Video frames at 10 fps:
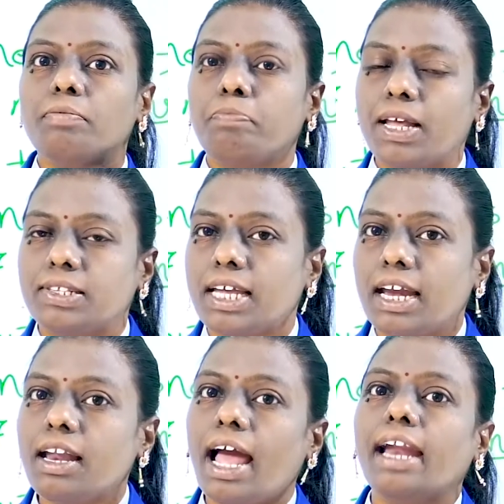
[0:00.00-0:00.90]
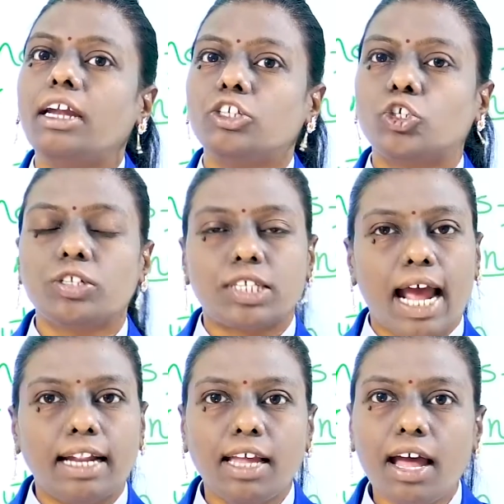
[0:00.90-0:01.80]
present and it should
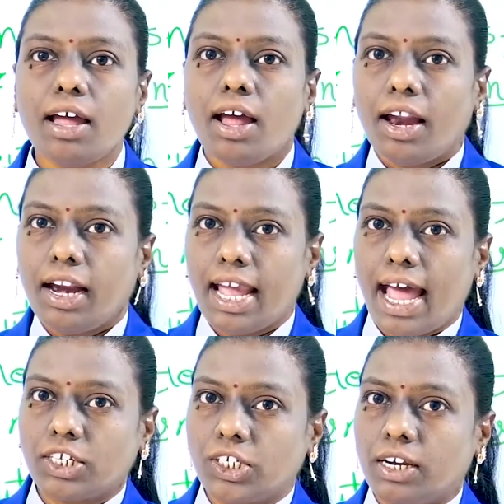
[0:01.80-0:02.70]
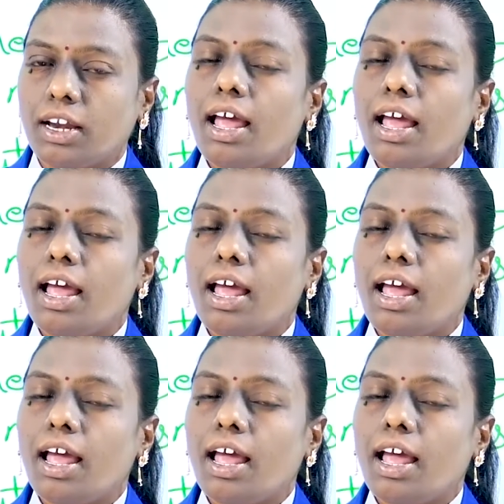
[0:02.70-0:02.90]
start the reaction.